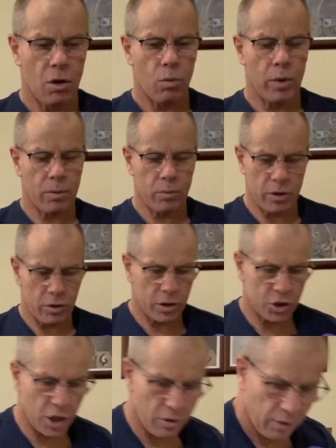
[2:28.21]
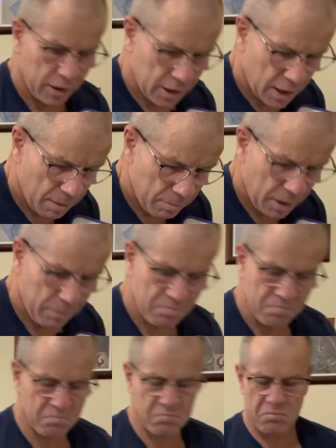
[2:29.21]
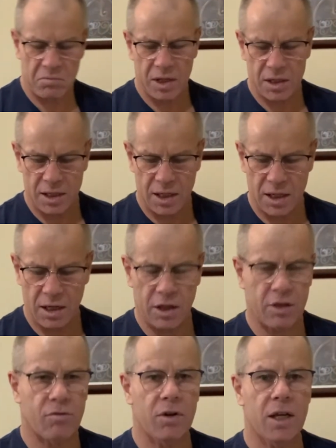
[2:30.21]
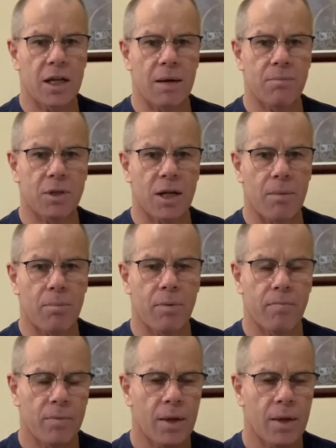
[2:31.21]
when we generate the number, say a 3 comes up,